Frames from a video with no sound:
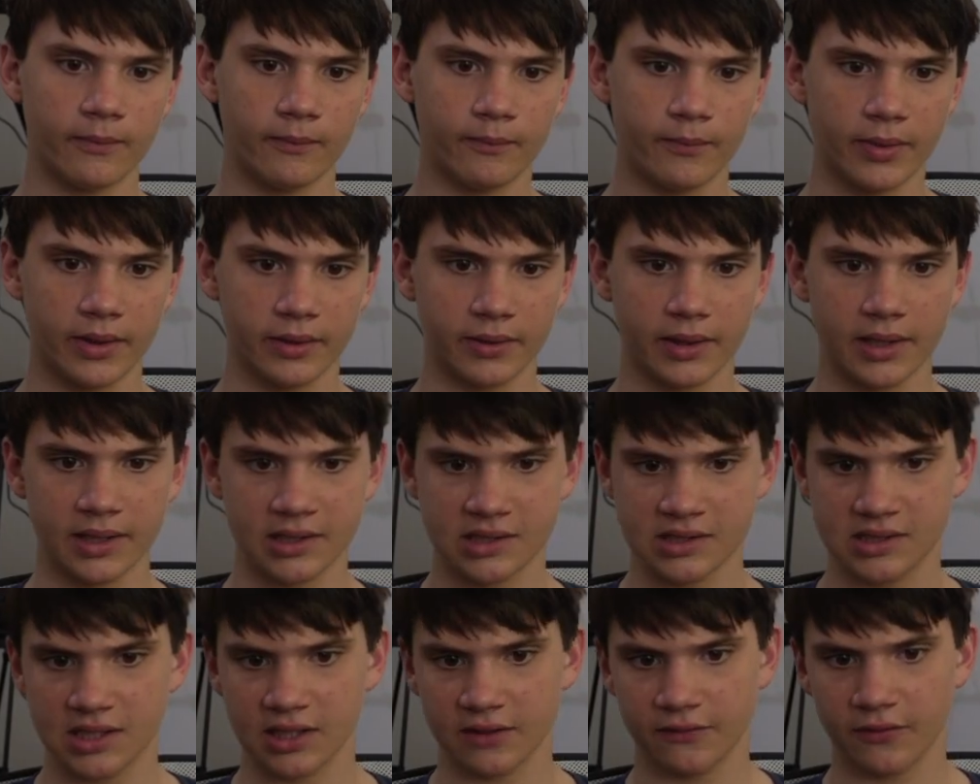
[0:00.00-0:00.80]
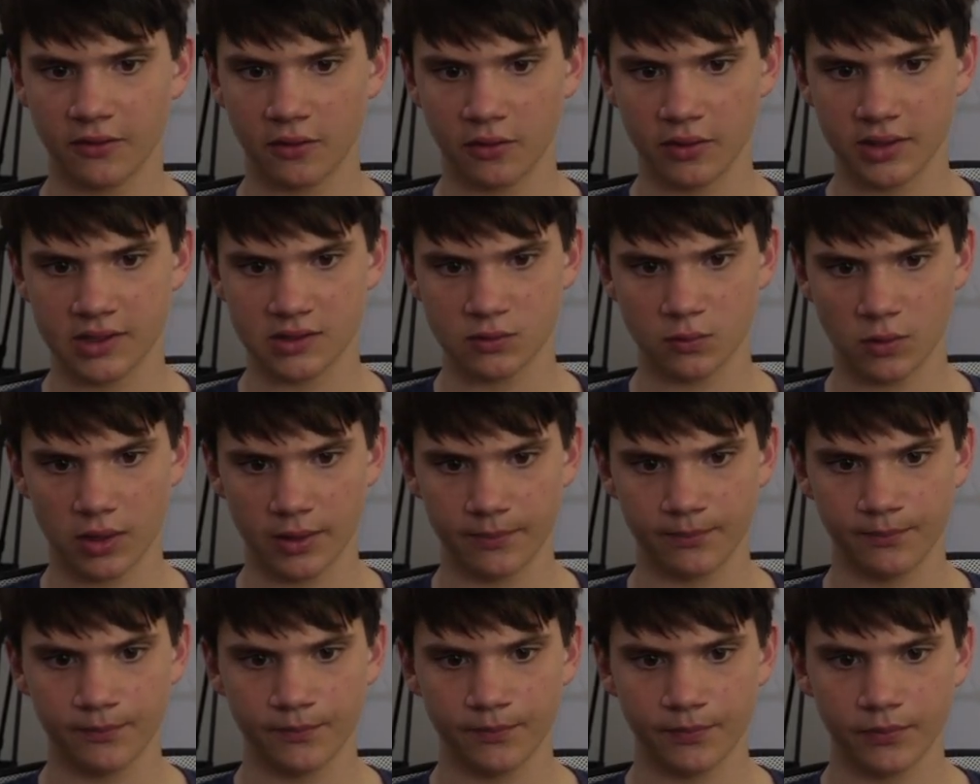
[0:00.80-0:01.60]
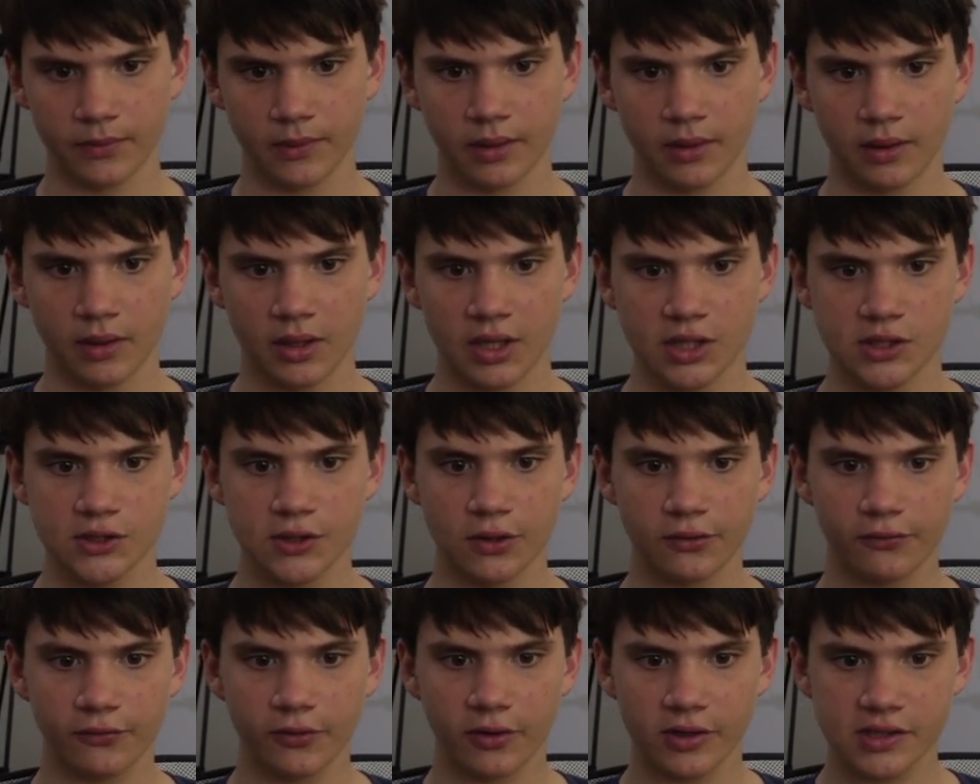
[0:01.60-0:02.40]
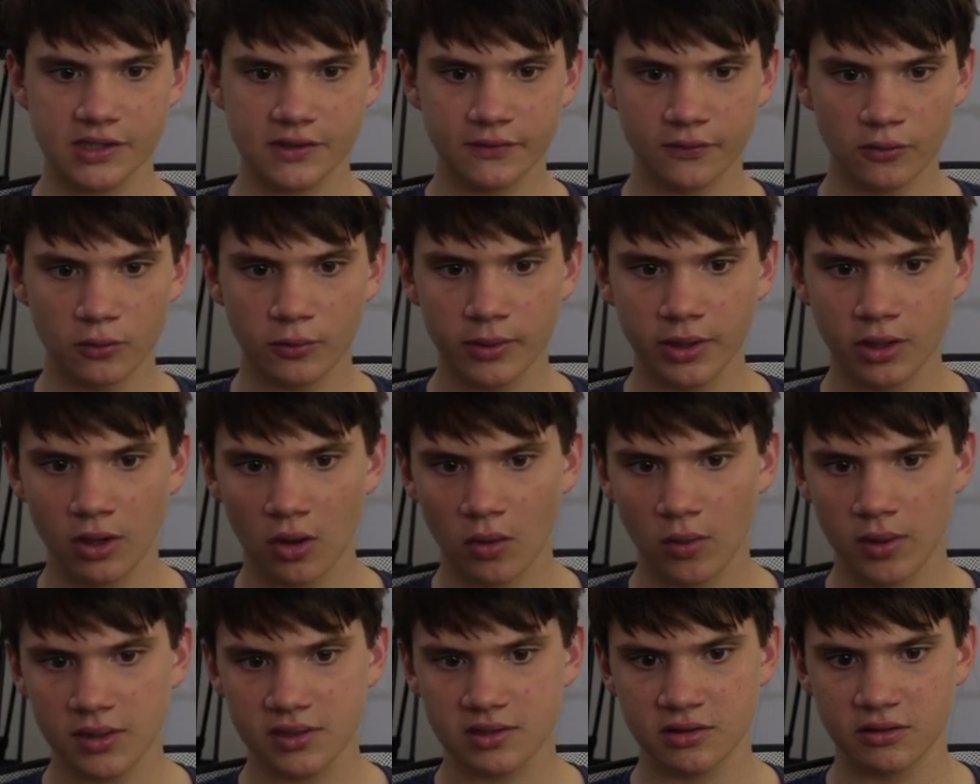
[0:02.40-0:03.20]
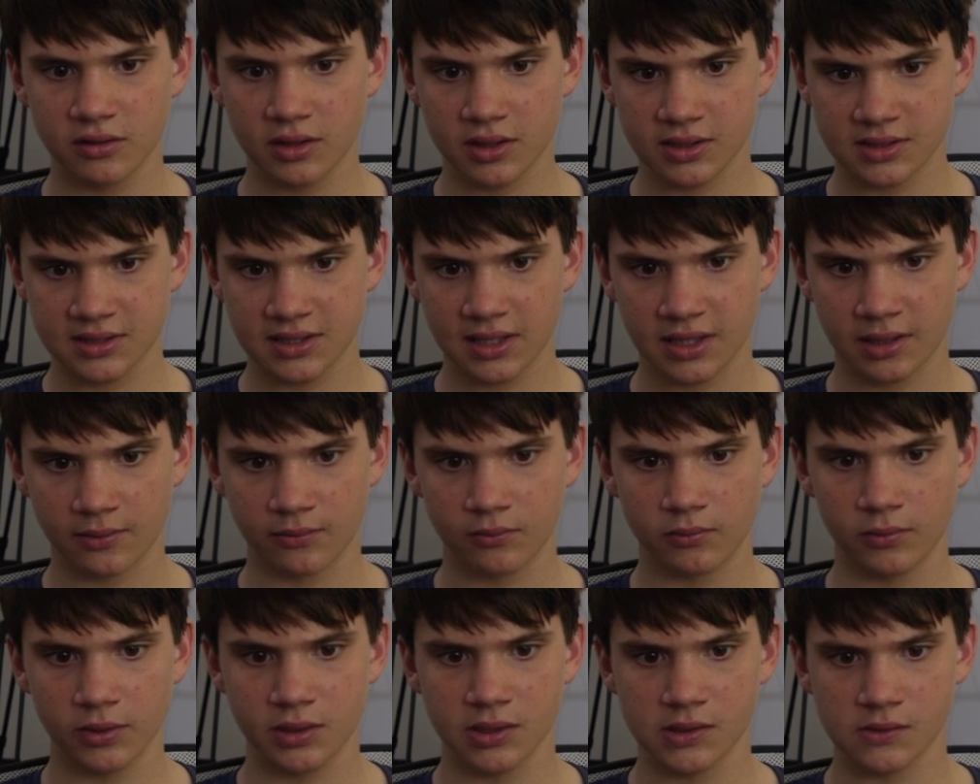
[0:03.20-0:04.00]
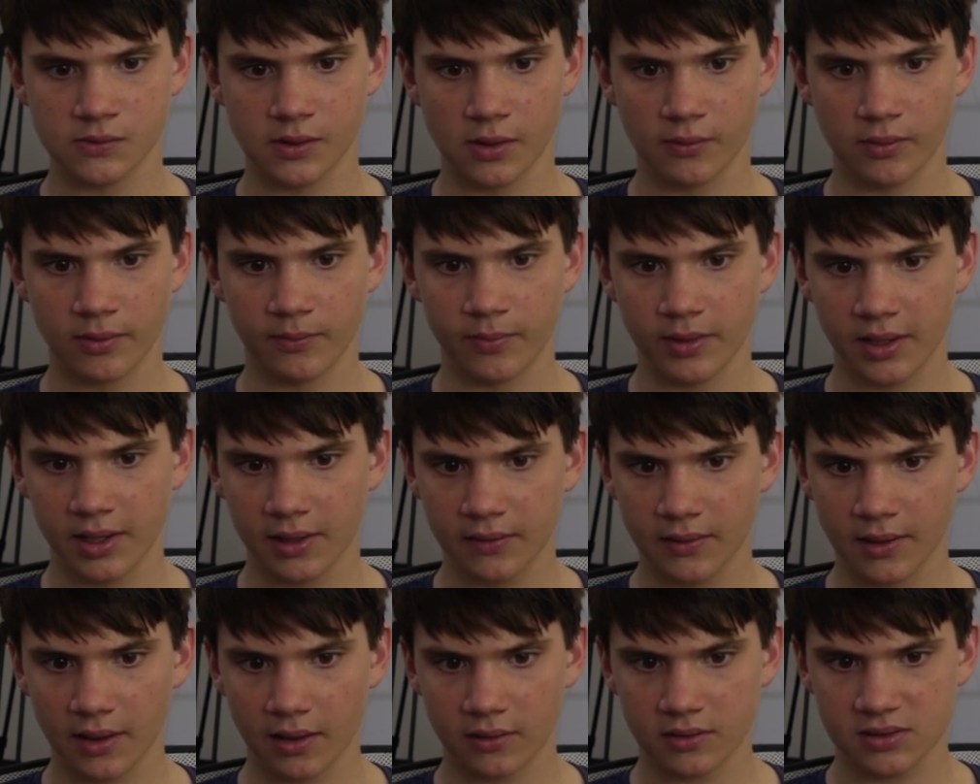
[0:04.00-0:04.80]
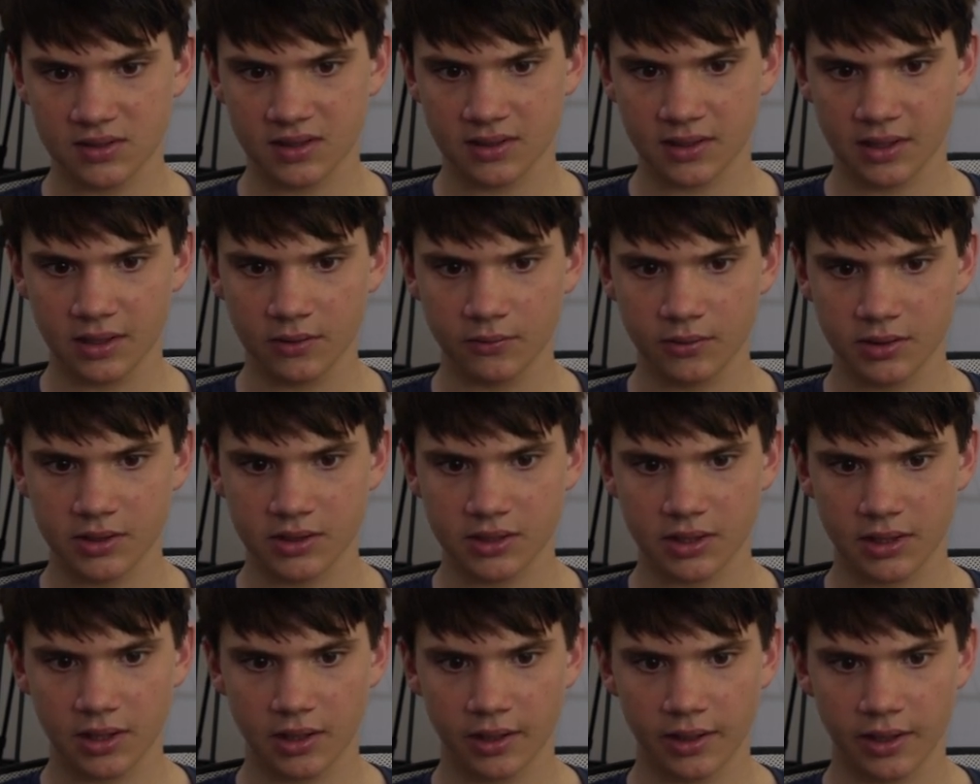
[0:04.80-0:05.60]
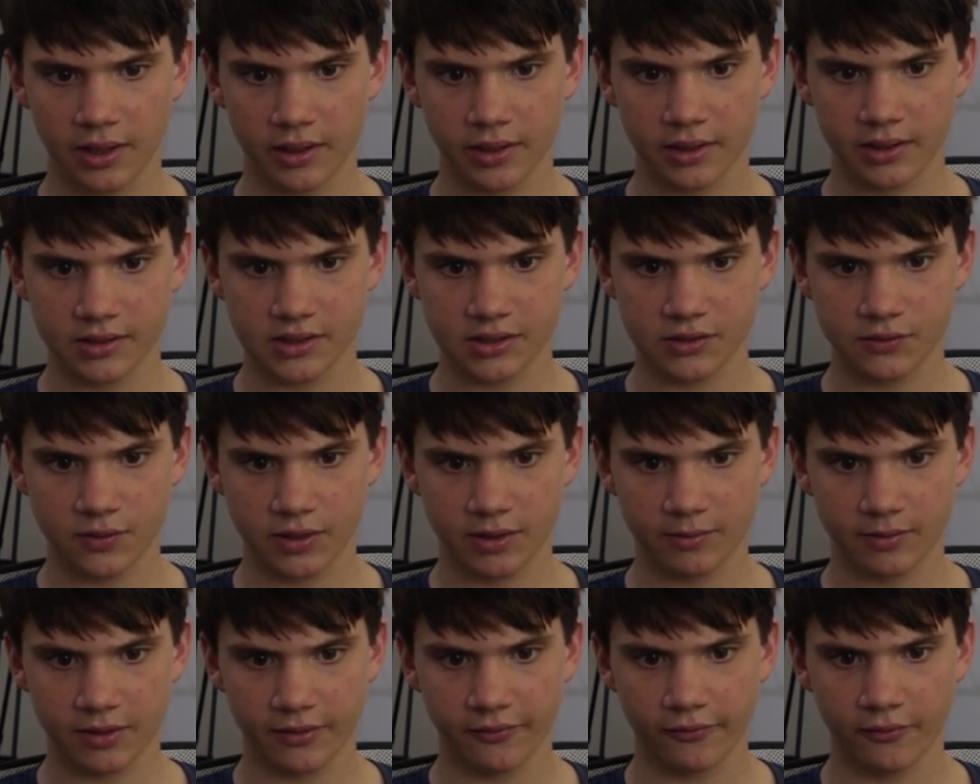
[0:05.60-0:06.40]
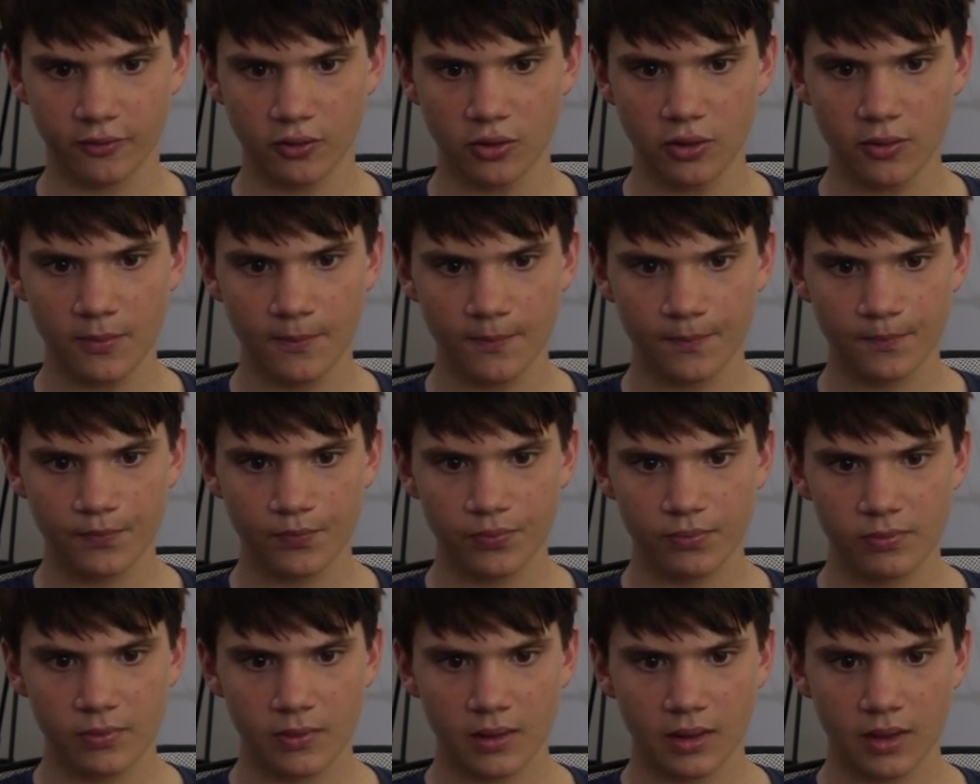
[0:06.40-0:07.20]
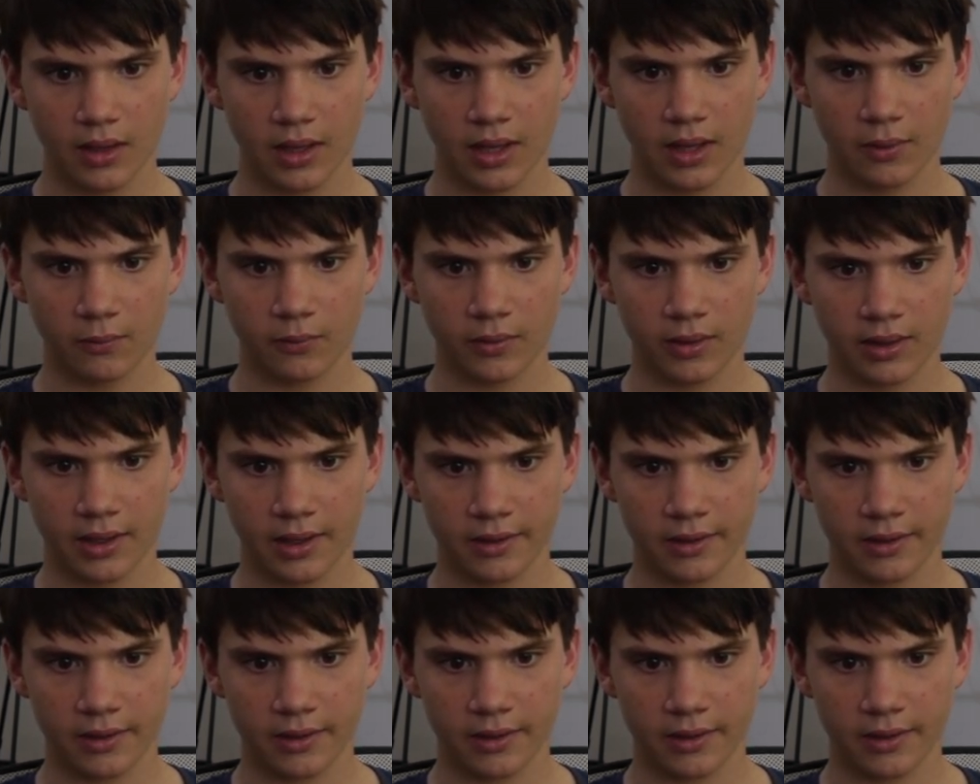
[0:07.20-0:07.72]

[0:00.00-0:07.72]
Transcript: But its default is 1. So first of all, we go into this setup, which is where we begin the LCD, which again is a 20 by 4, and we